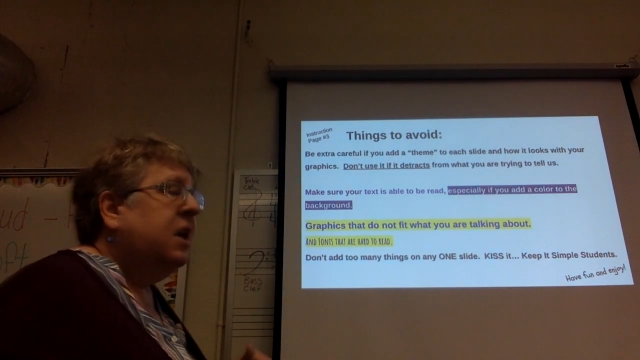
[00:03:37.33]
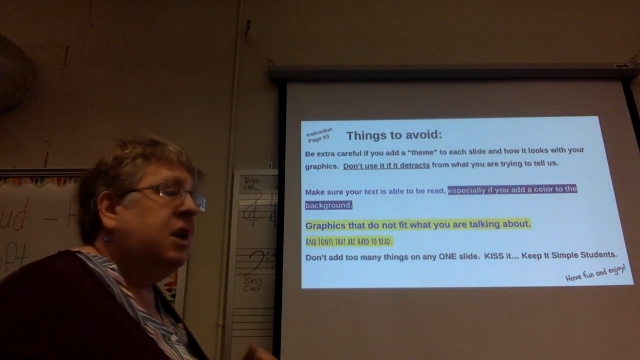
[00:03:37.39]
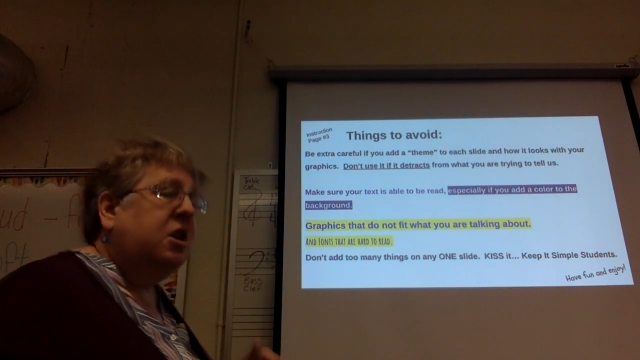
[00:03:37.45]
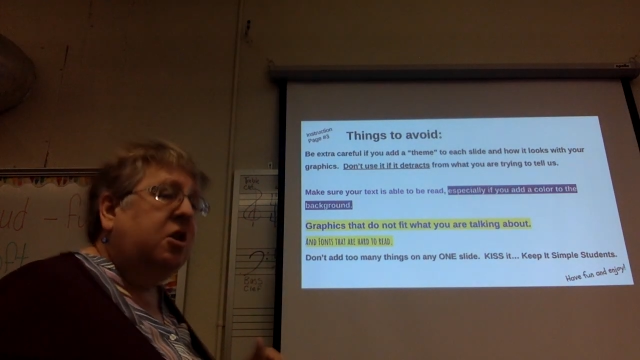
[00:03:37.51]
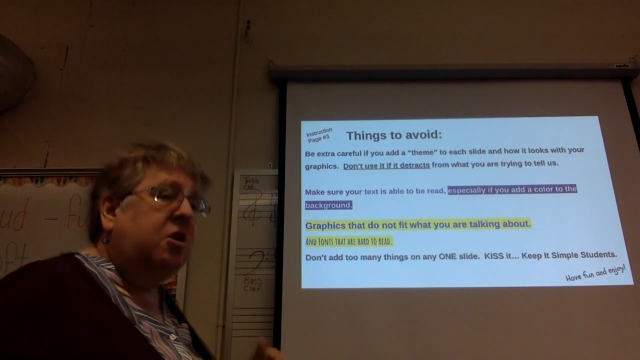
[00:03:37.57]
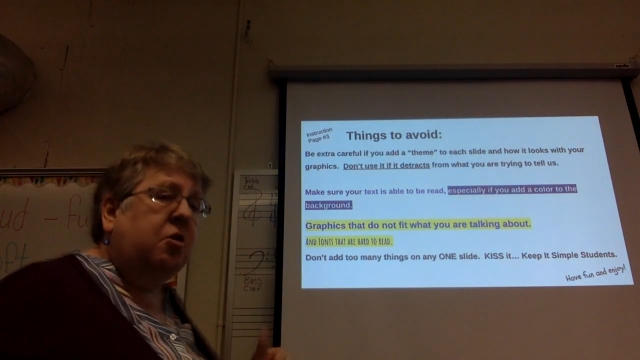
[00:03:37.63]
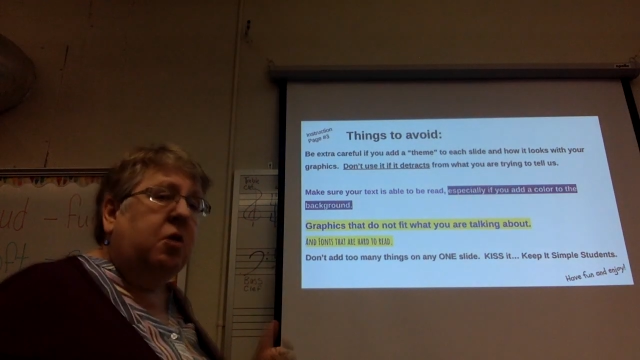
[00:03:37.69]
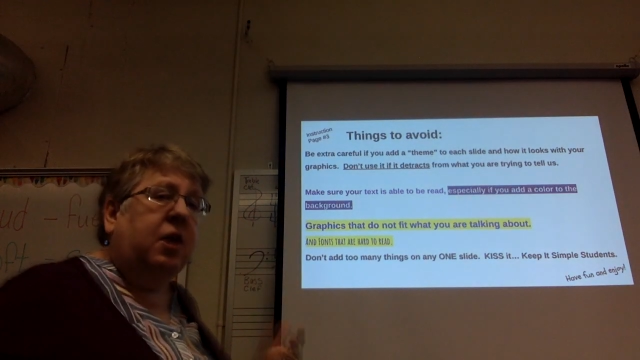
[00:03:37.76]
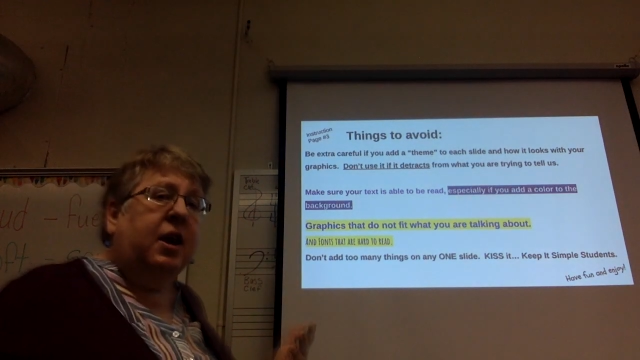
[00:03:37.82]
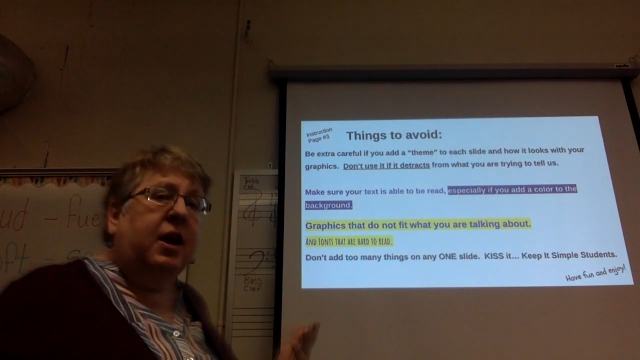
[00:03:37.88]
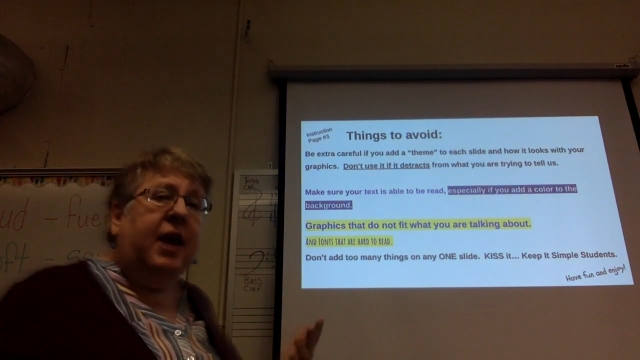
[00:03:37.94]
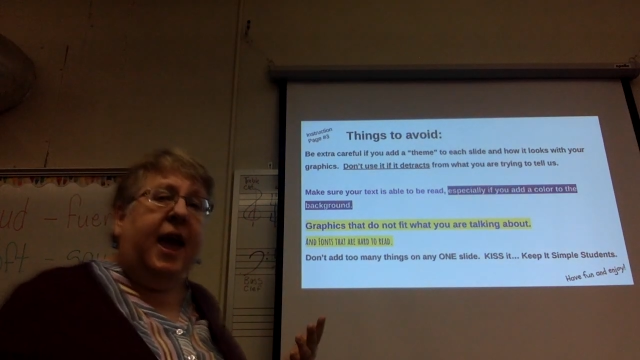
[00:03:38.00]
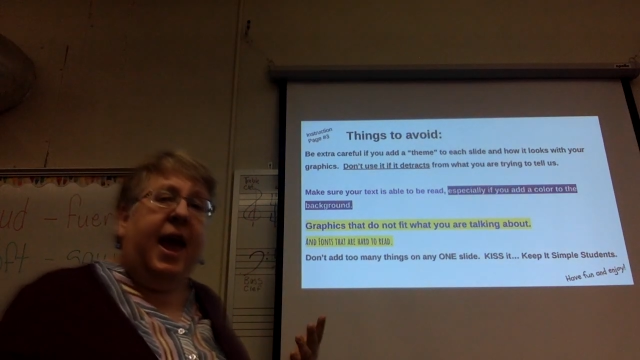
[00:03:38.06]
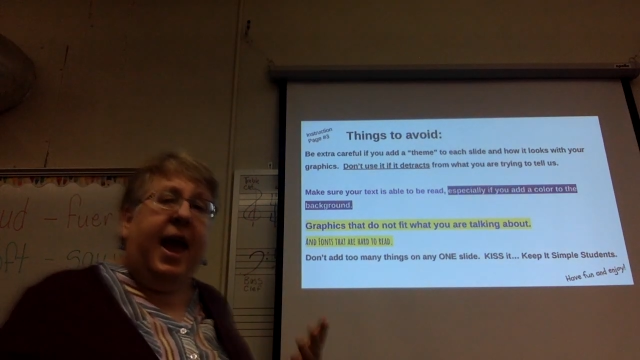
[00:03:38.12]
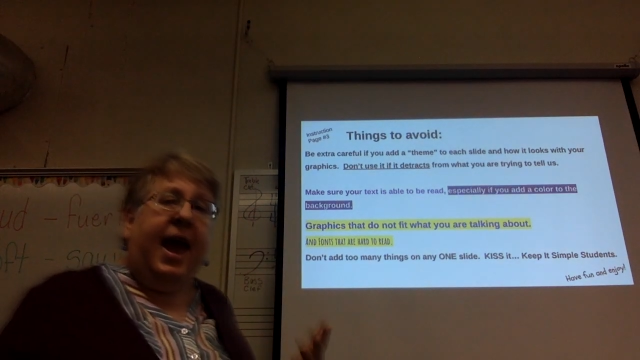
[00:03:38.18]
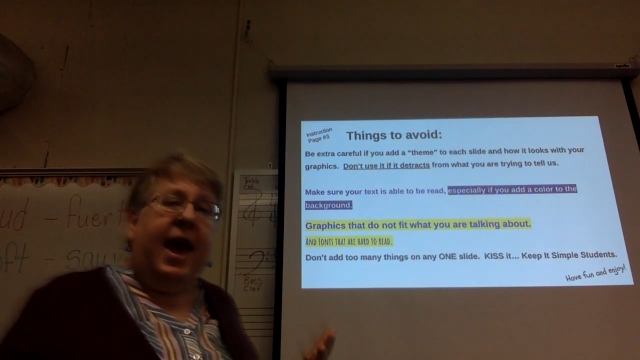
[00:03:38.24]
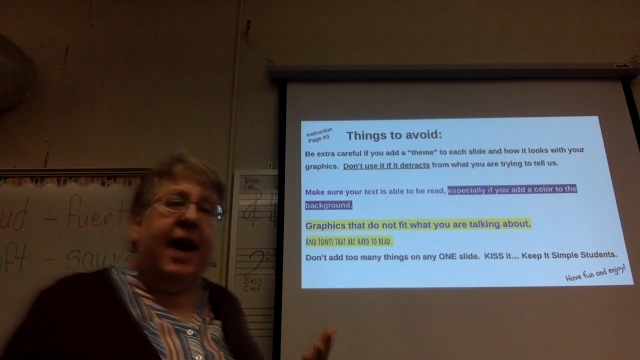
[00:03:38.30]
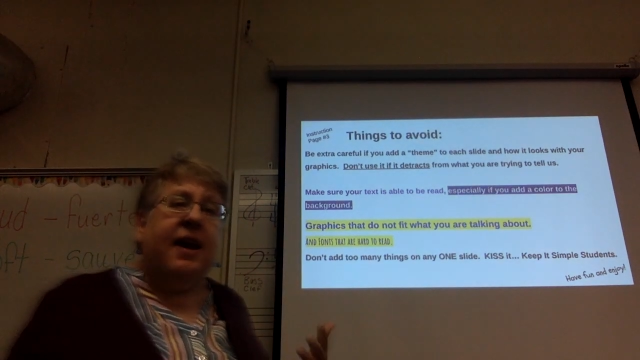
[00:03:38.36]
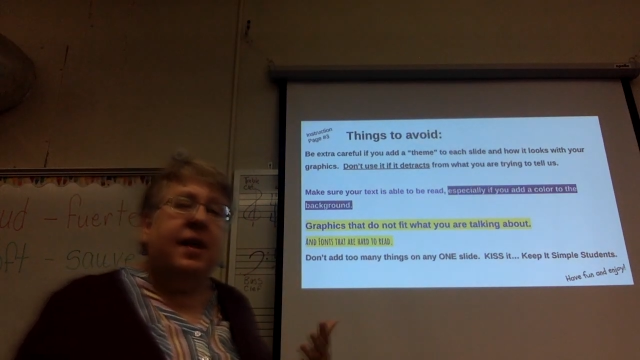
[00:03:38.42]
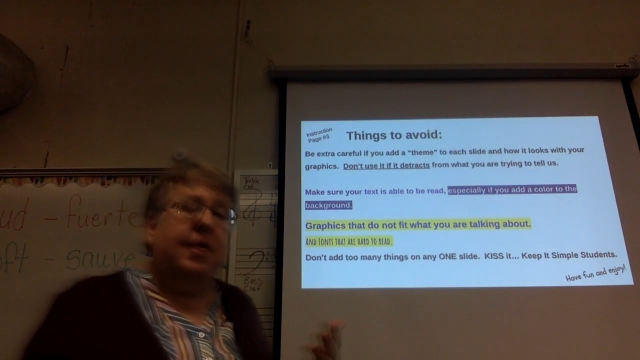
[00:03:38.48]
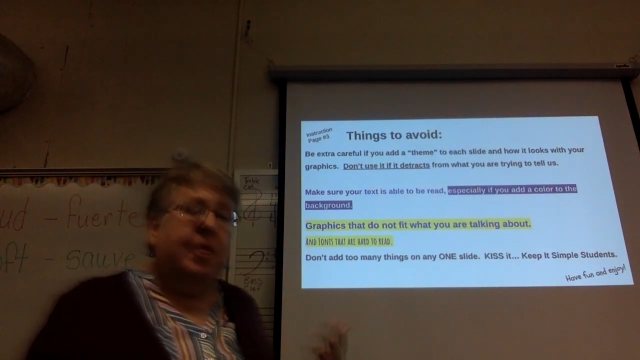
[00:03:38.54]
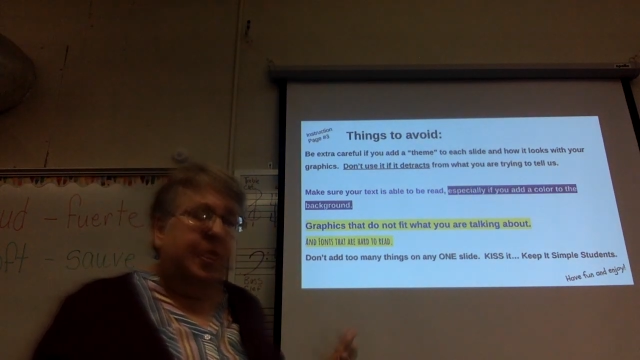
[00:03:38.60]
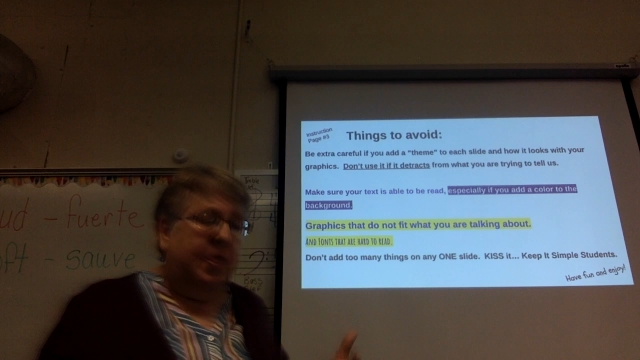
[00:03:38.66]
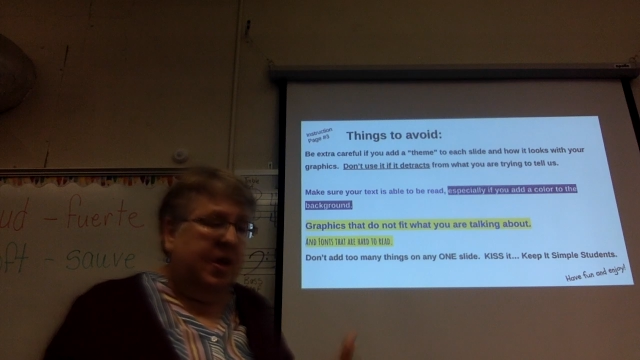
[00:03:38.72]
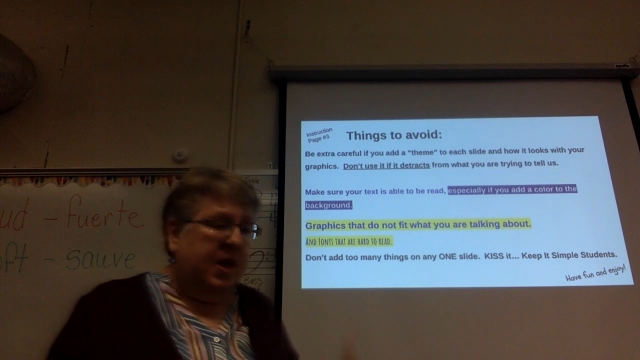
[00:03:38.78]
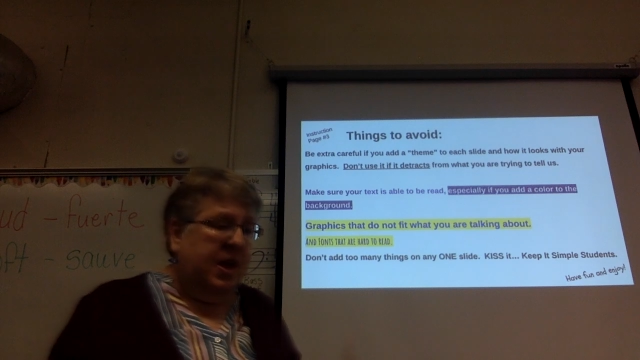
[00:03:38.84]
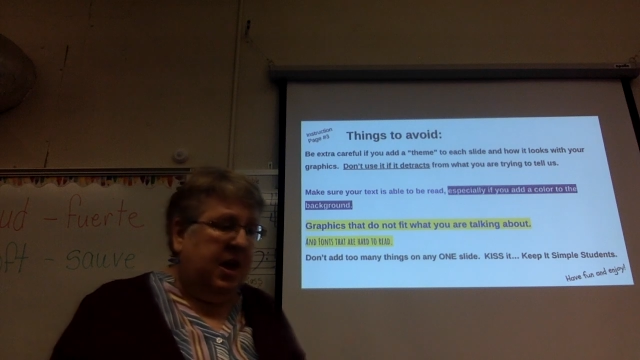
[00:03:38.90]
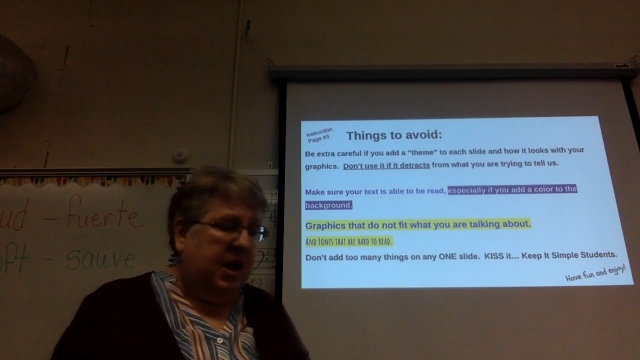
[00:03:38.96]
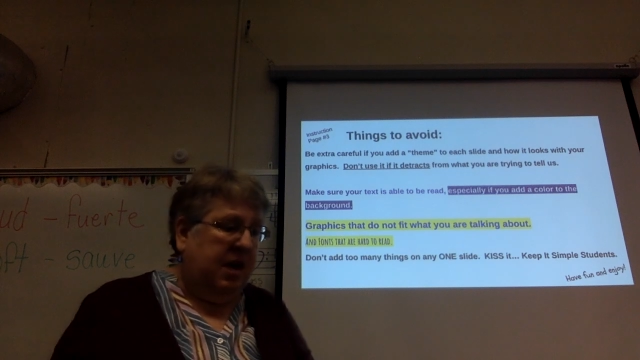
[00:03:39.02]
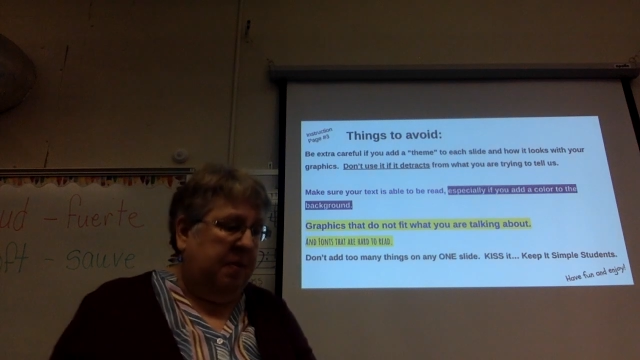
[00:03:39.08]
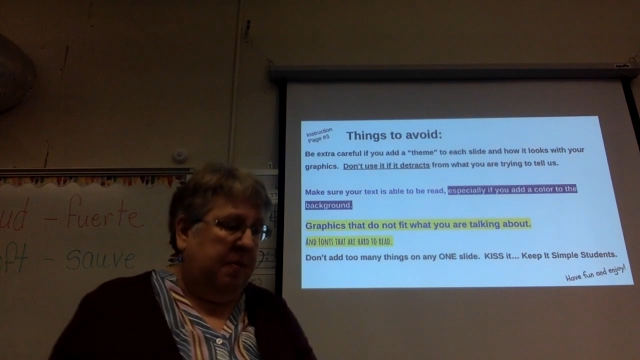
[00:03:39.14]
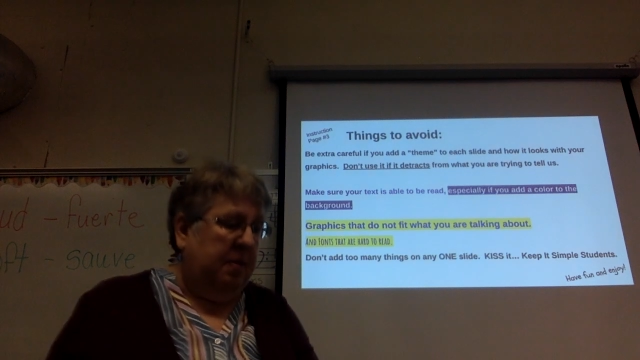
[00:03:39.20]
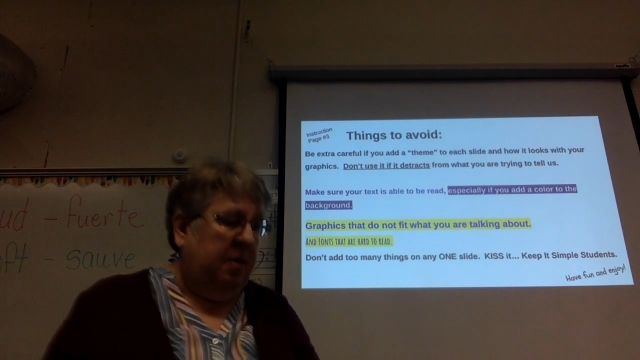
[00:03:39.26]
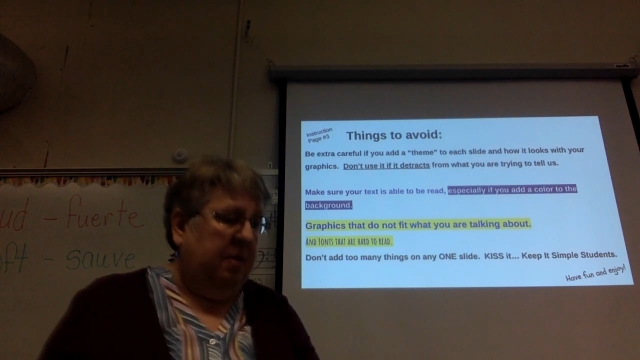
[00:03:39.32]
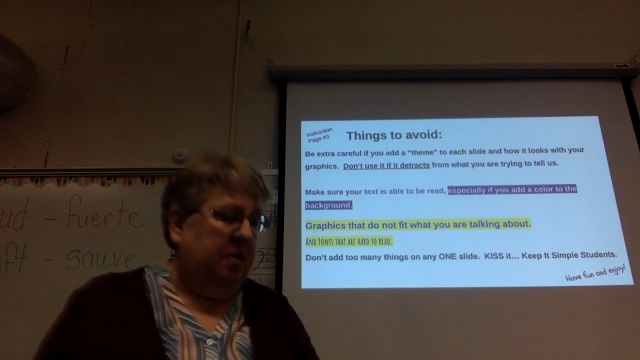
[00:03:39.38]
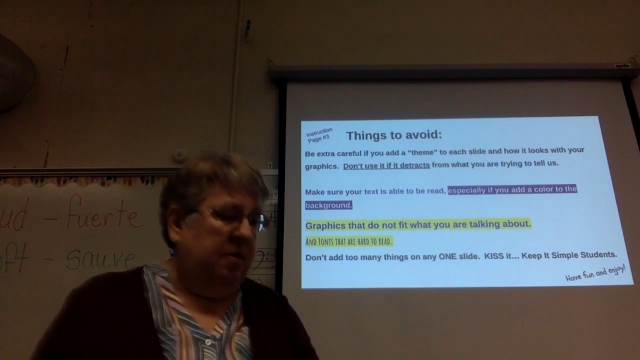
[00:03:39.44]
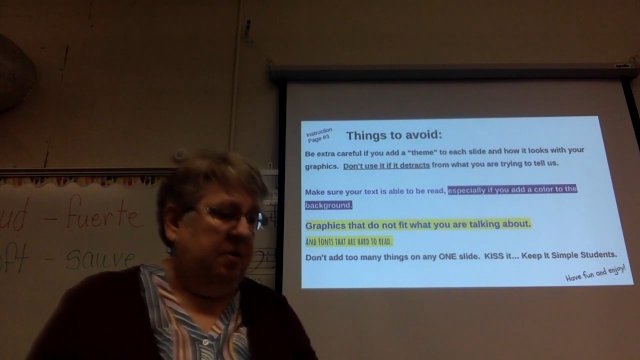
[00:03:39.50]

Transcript: You can add a theme